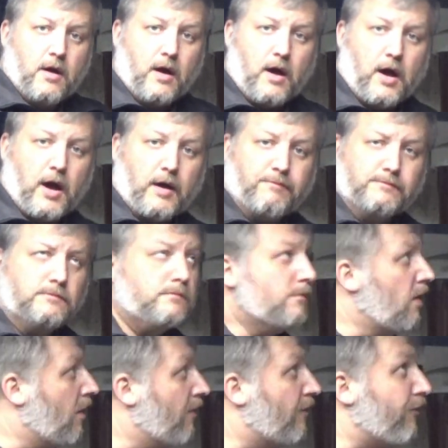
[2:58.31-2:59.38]
Uh,
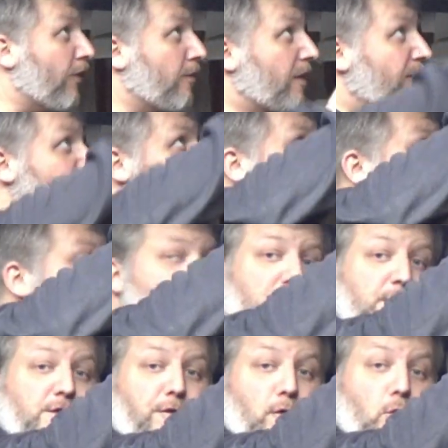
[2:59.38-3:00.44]
from the bottom of
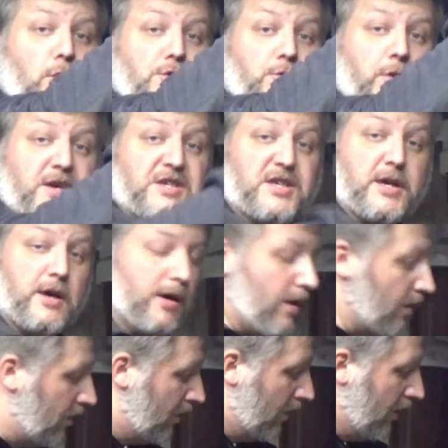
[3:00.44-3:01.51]
this floor joist
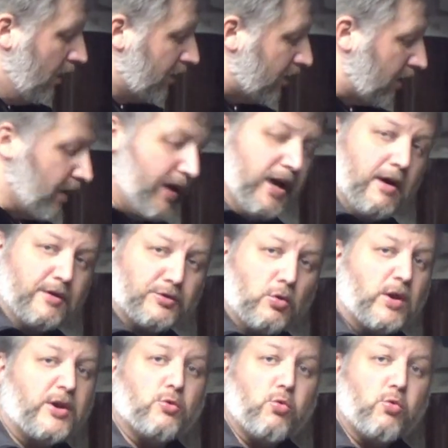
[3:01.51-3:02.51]
here to here is only